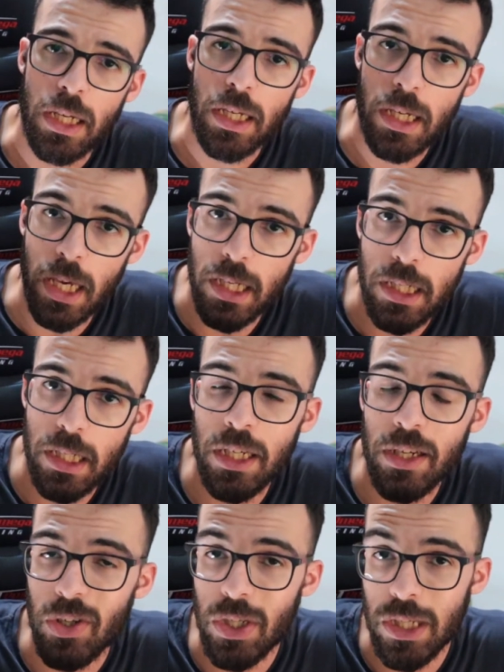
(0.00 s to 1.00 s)
Katie
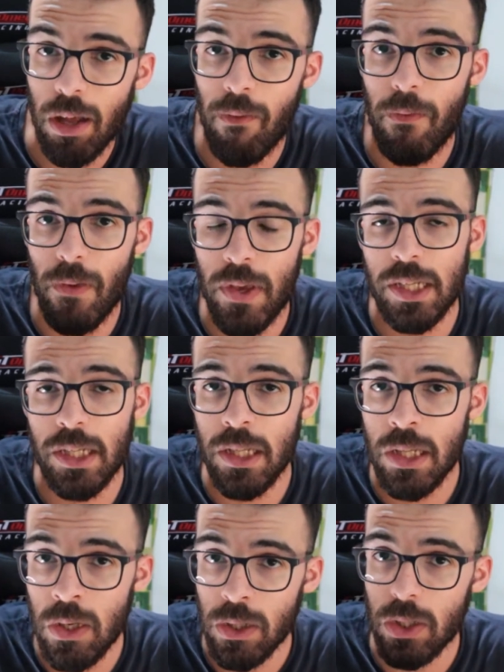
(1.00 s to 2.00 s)
herself is
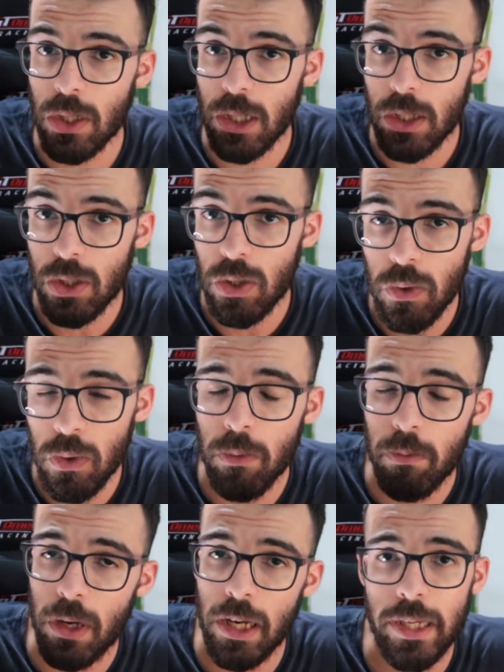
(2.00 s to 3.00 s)
not
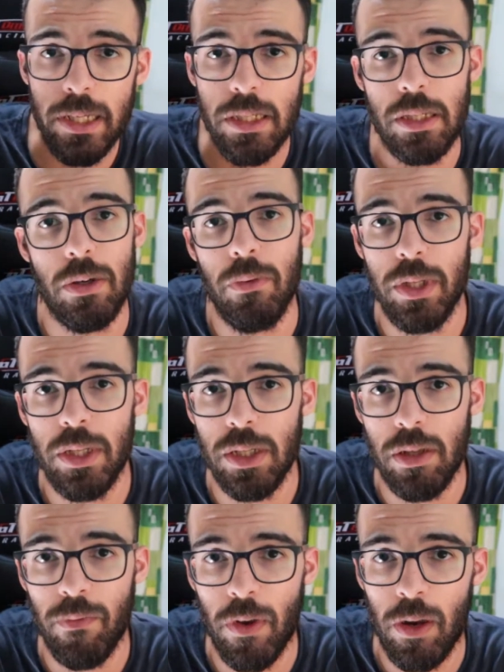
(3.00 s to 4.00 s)
too pleased with this
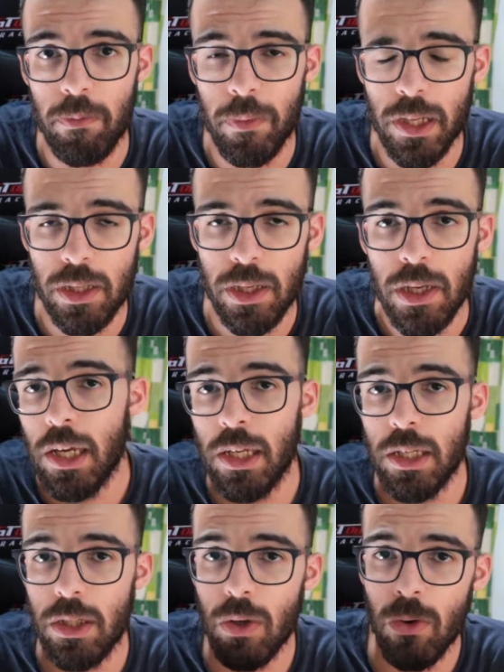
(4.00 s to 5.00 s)
development, and
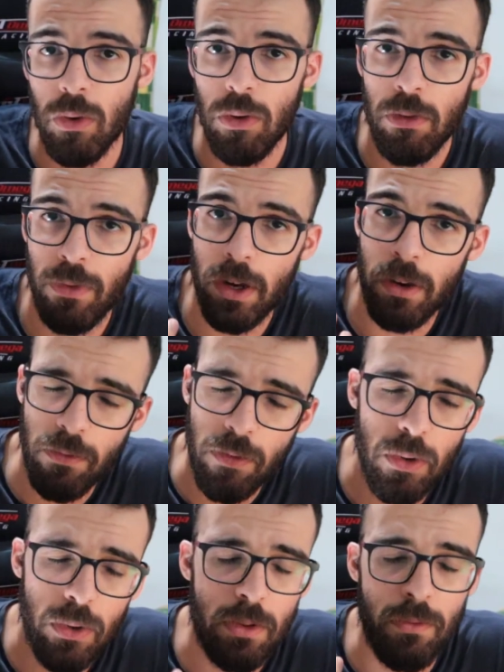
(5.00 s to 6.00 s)
it's all very
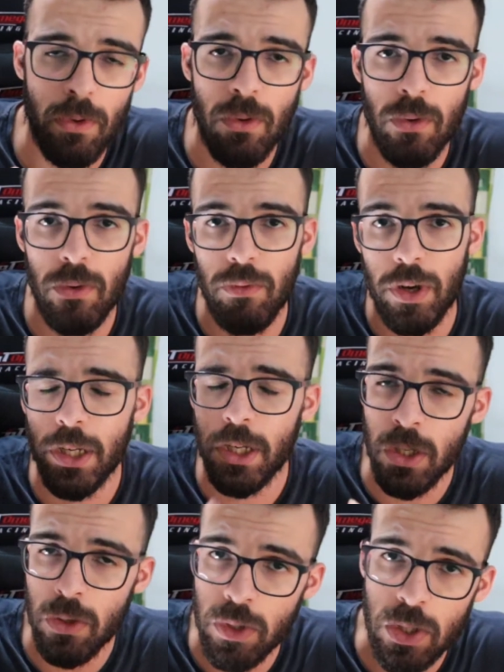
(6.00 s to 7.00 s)
fluid, all very
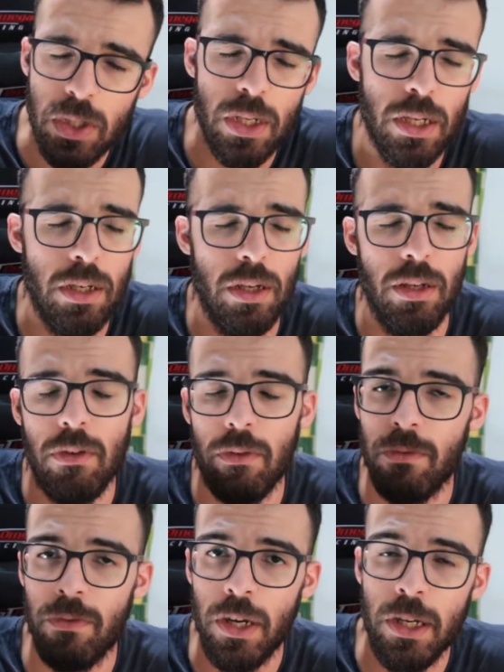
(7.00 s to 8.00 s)
nuanced, and a
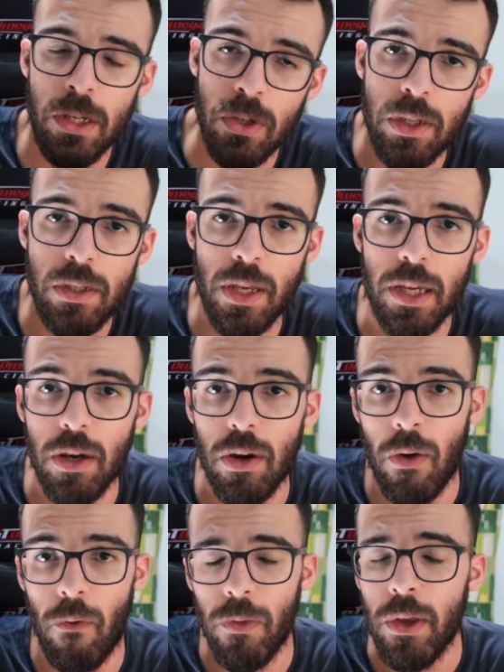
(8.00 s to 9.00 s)
very good take
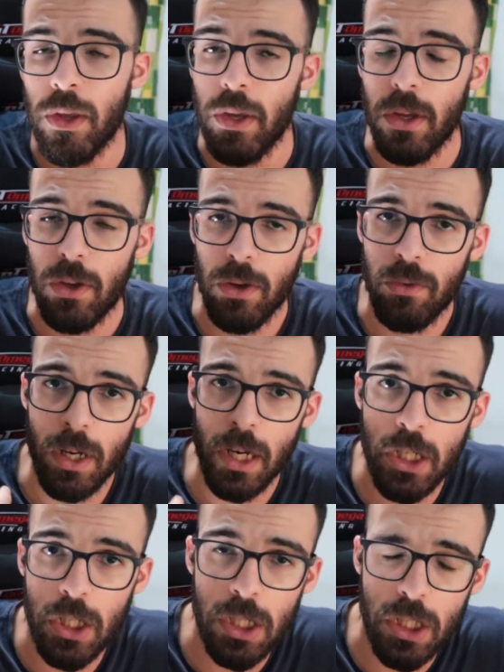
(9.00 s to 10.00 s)
on
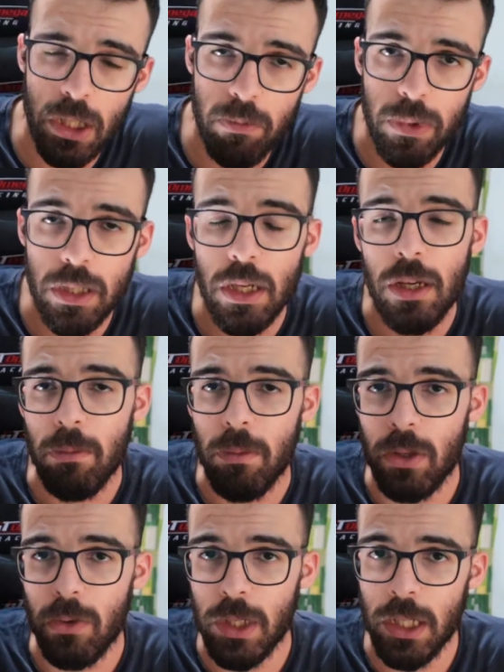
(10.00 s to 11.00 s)
relationships
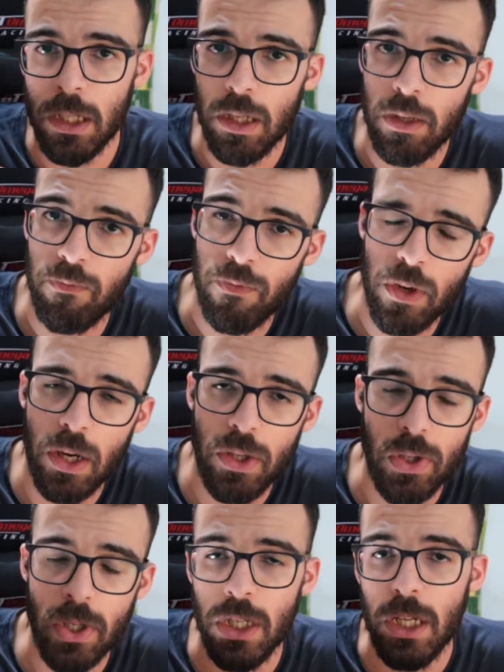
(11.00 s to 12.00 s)
between a
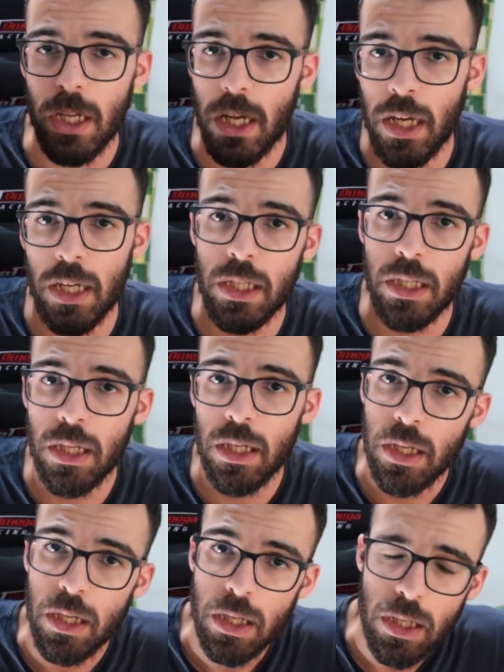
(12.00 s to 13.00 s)
father and
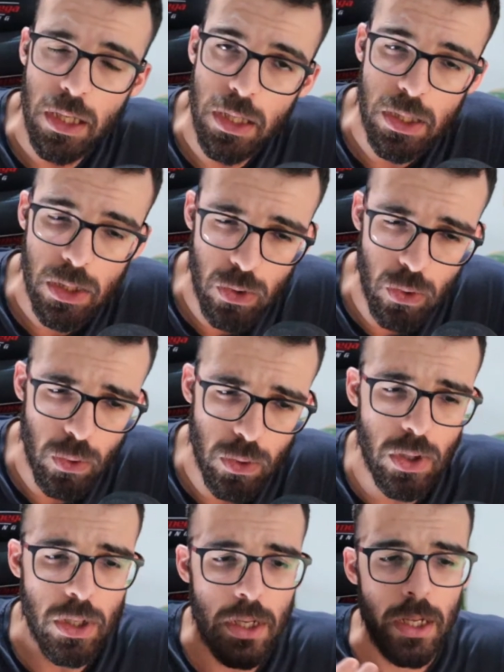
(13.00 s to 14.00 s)
his
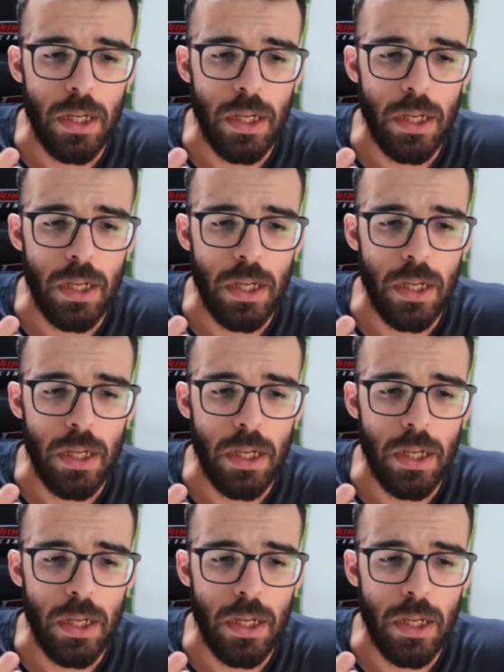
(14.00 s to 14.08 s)
daughter.